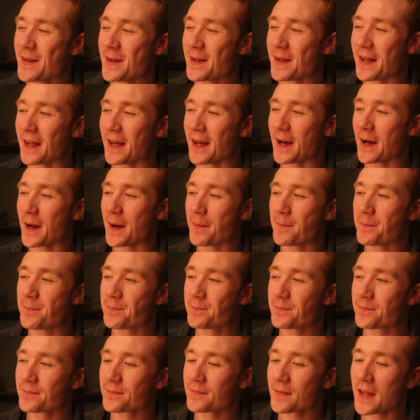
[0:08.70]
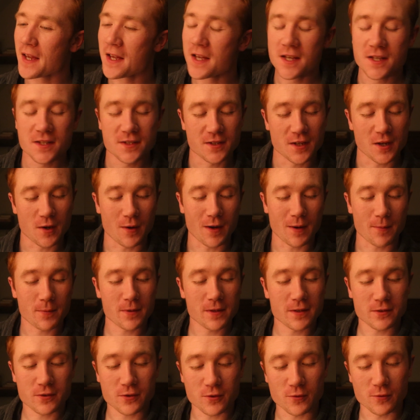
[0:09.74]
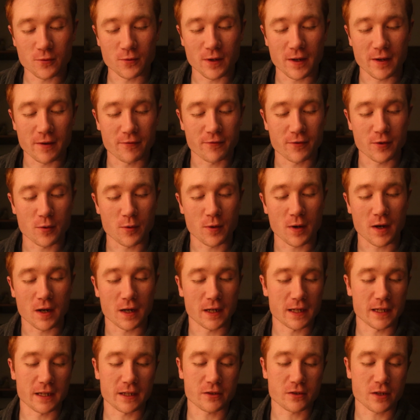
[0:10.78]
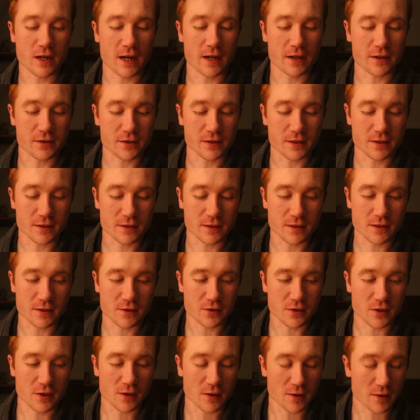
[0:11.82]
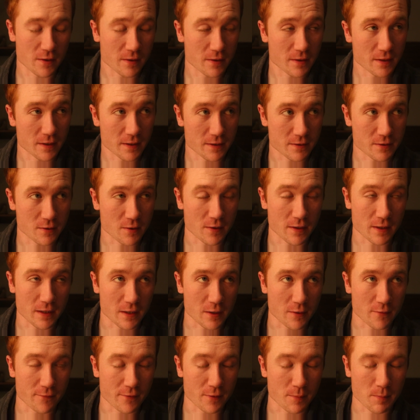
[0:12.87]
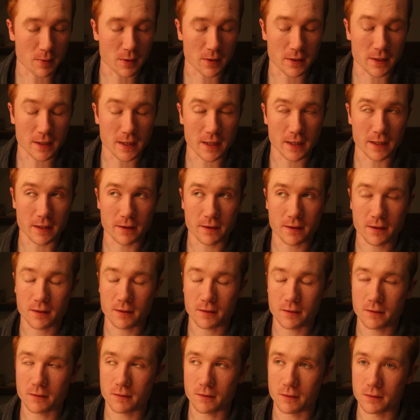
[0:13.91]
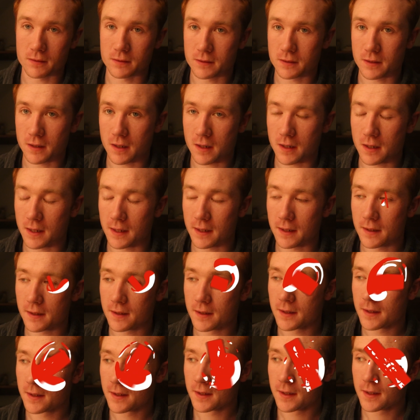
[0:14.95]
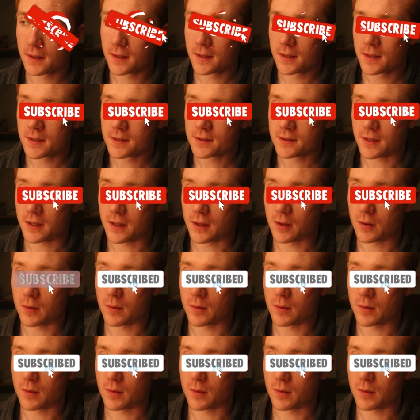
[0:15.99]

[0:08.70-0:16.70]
Yeah. So I've been to a few haunted attractions this year. It's already November 9th. Good God. So